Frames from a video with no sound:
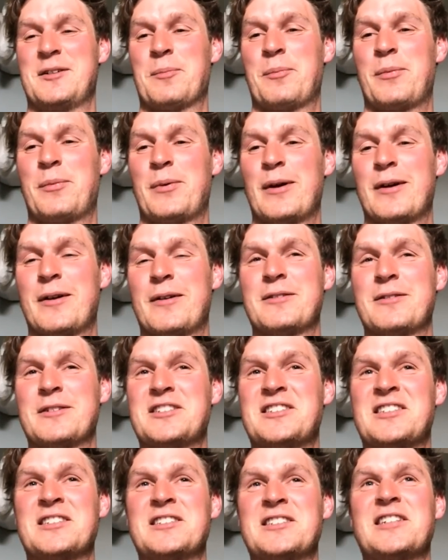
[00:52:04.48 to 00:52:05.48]
But
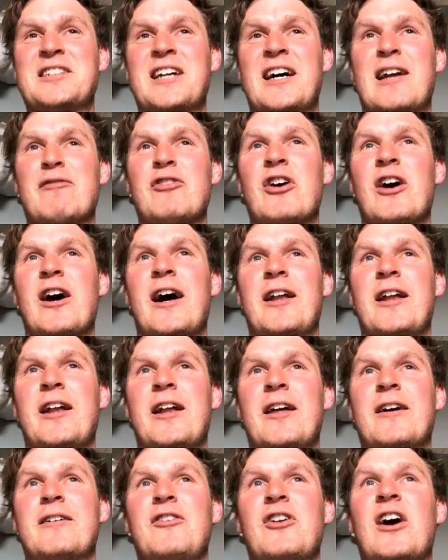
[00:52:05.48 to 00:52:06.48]
since then, I've not
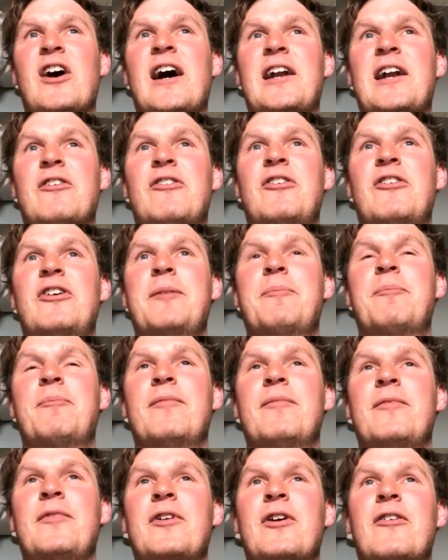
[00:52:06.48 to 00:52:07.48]
really
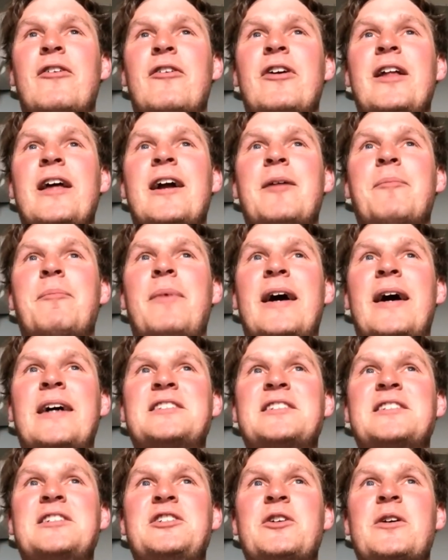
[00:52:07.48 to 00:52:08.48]
had a
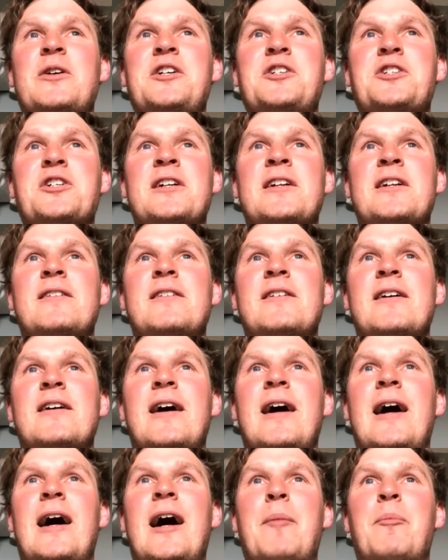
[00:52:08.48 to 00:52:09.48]
bad situation
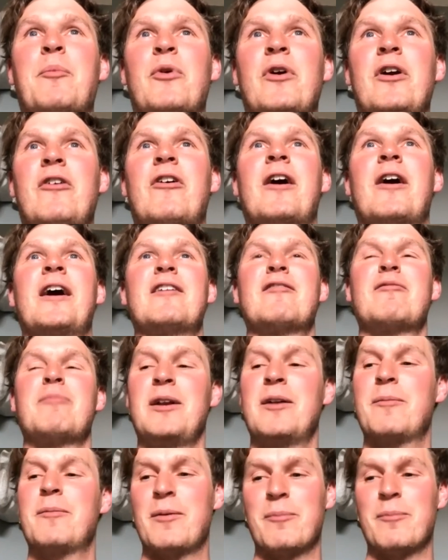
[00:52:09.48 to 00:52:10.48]
at pre-ride. I've
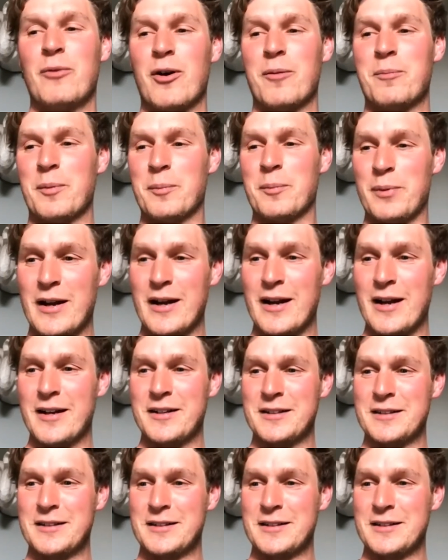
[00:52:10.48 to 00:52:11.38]
been a bit more prepared.